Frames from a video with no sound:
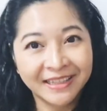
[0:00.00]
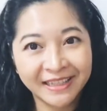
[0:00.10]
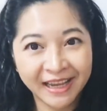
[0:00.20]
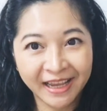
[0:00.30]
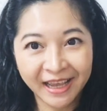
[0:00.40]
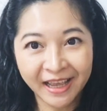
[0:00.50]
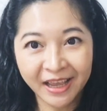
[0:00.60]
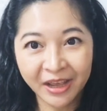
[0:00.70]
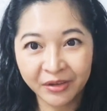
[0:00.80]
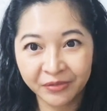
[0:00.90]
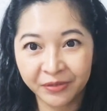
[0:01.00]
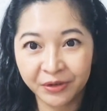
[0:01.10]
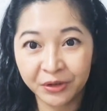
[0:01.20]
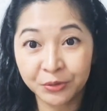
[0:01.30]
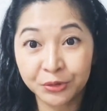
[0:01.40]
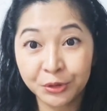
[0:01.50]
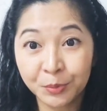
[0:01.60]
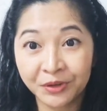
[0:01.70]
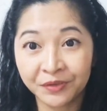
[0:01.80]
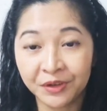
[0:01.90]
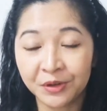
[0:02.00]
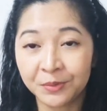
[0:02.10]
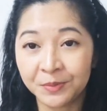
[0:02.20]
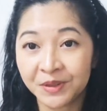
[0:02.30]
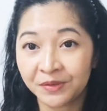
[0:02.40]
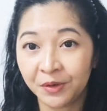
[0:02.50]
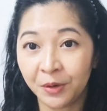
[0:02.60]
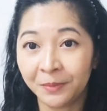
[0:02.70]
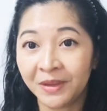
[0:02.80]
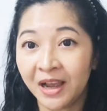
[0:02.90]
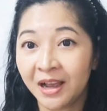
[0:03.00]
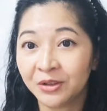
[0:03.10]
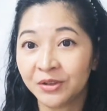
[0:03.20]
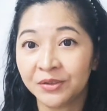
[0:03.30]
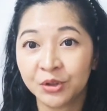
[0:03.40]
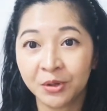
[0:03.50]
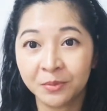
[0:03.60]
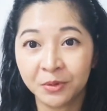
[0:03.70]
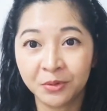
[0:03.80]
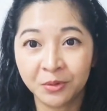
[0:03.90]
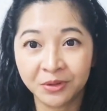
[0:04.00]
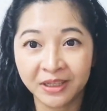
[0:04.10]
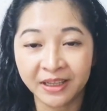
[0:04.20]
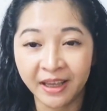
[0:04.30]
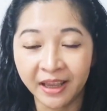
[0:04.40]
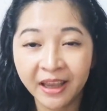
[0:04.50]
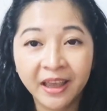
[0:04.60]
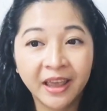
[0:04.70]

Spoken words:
Today I have for you two perfumes from the house of Jean-Paul Gaultier,